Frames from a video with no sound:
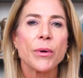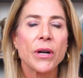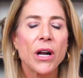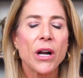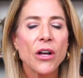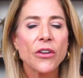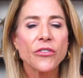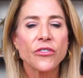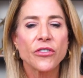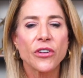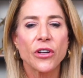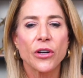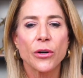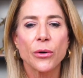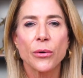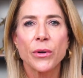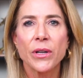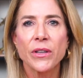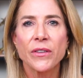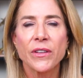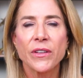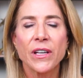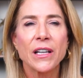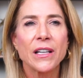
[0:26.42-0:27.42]
also
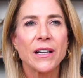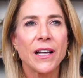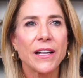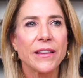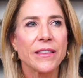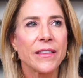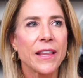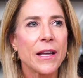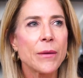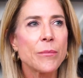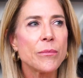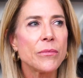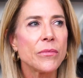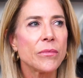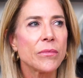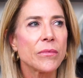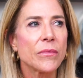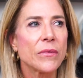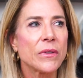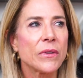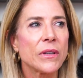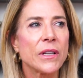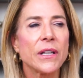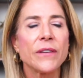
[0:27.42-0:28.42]
it's going to let them
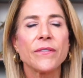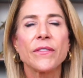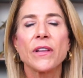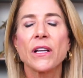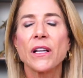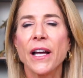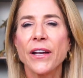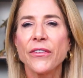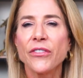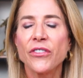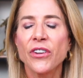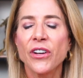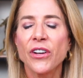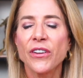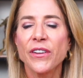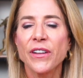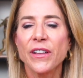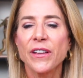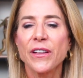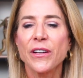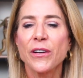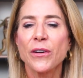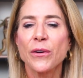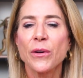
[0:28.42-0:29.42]
live the lifestyle
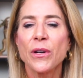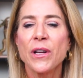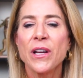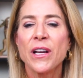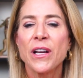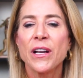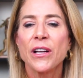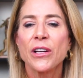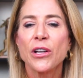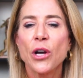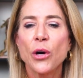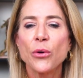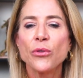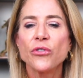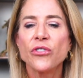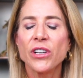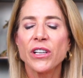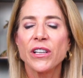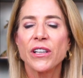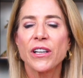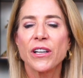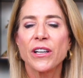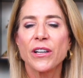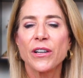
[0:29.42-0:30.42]
that they're
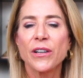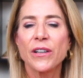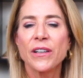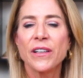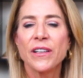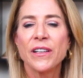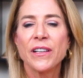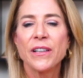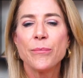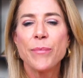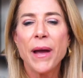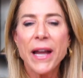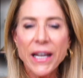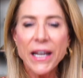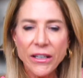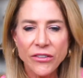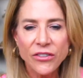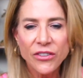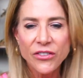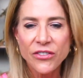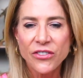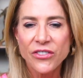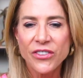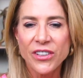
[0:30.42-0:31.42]
coaching their
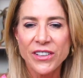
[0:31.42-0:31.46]
patients to